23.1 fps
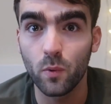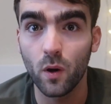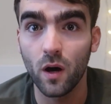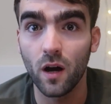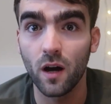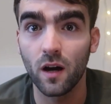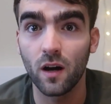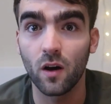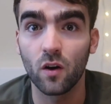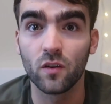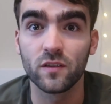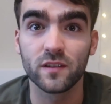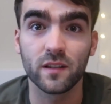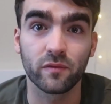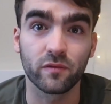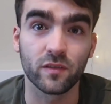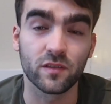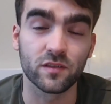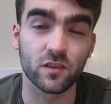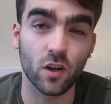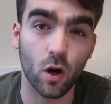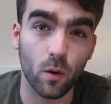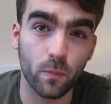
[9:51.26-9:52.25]
but on
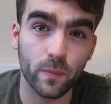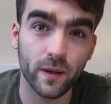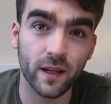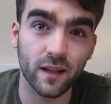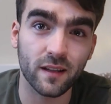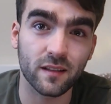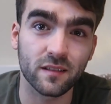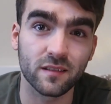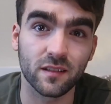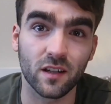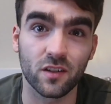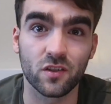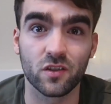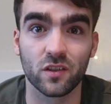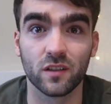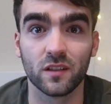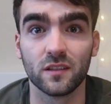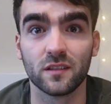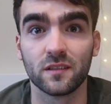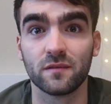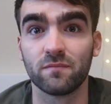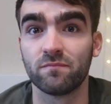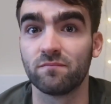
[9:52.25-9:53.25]
different topics such
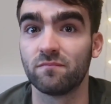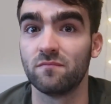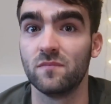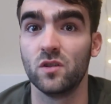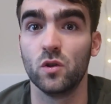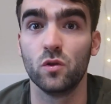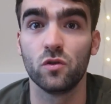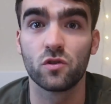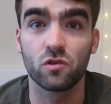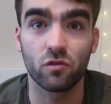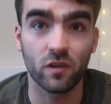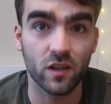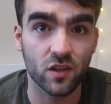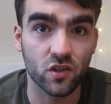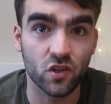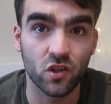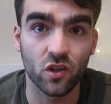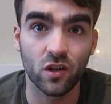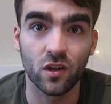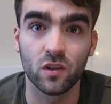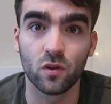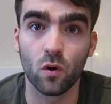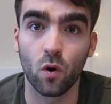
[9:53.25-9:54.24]
as
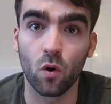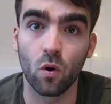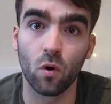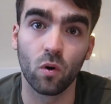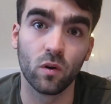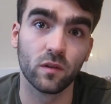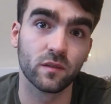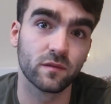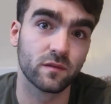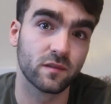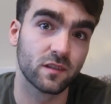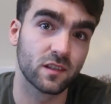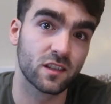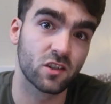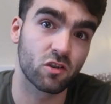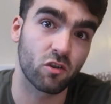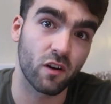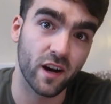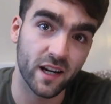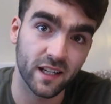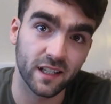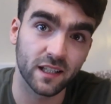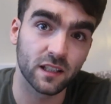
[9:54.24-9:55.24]
nutrition or
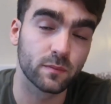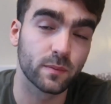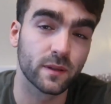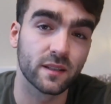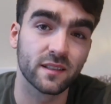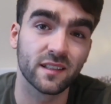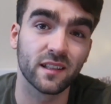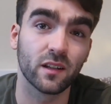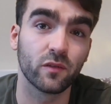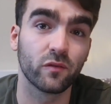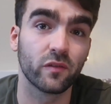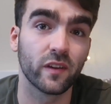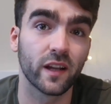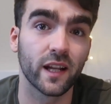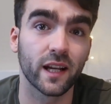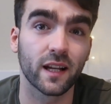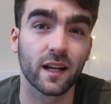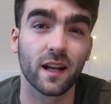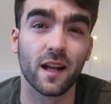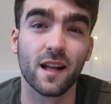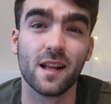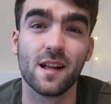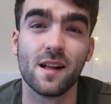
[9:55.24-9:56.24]
training
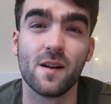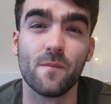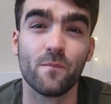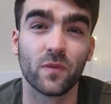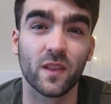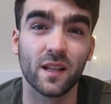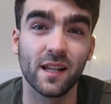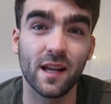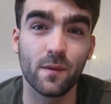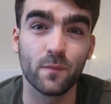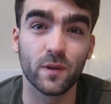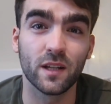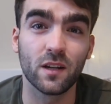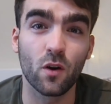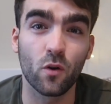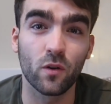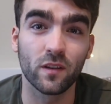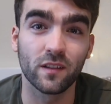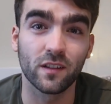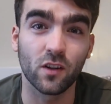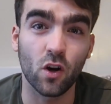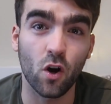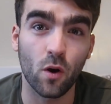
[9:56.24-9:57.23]
specific, let me know
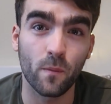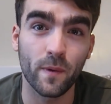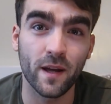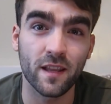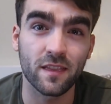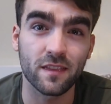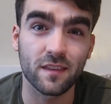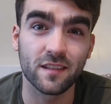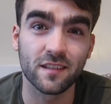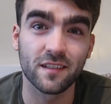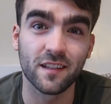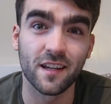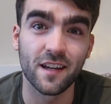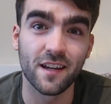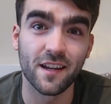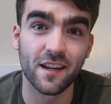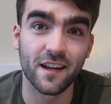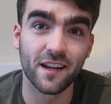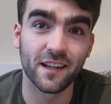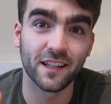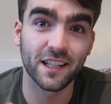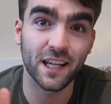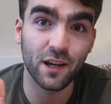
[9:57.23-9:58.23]
in the comments.
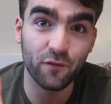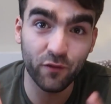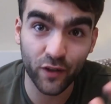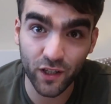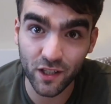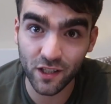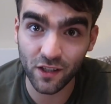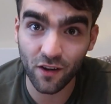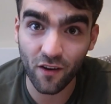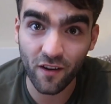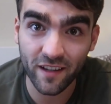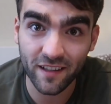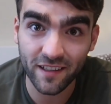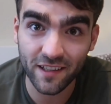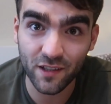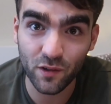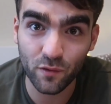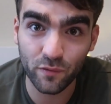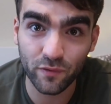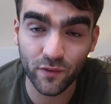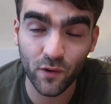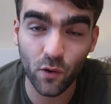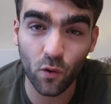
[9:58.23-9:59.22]
Give it a like,
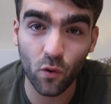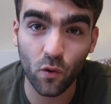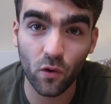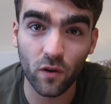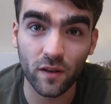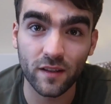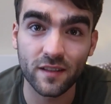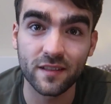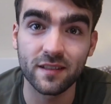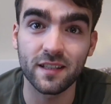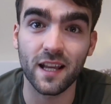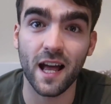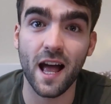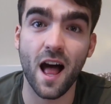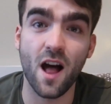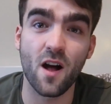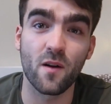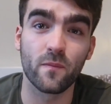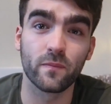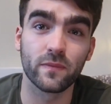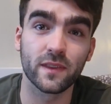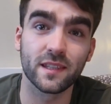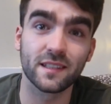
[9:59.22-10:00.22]
of course.
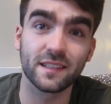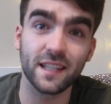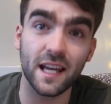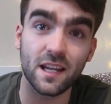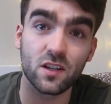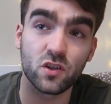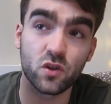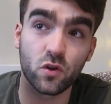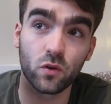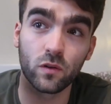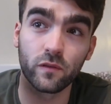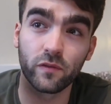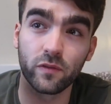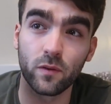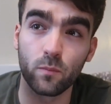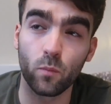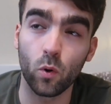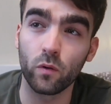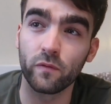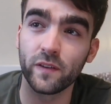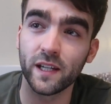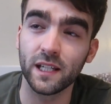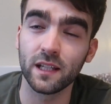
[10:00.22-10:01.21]
Stay tuned for
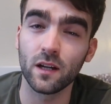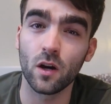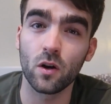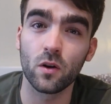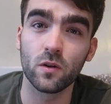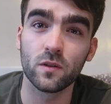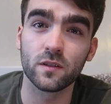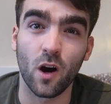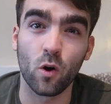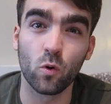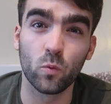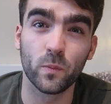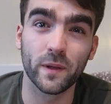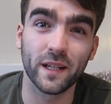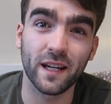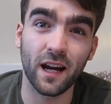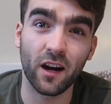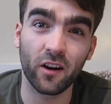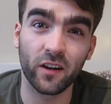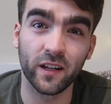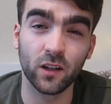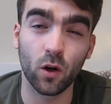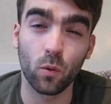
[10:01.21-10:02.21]
more videos. I will be
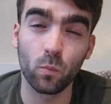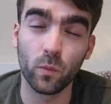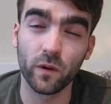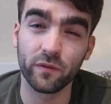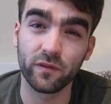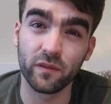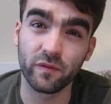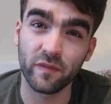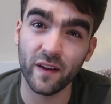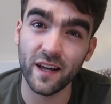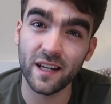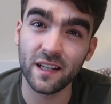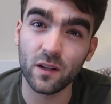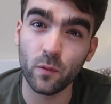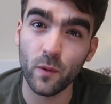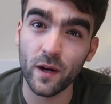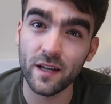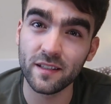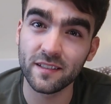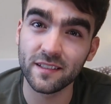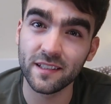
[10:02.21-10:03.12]
carrying on with the Fakeaway